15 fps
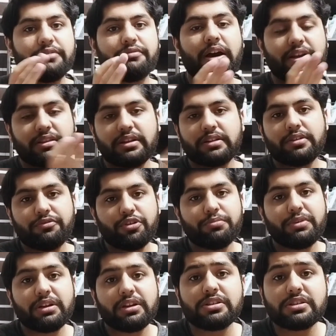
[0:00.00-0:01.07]
either the
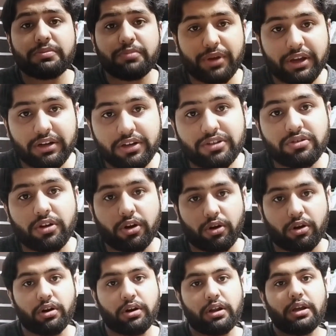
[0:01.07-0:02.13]
woman is pregnant or
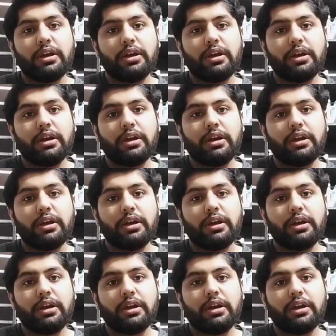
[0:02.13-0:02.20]
not.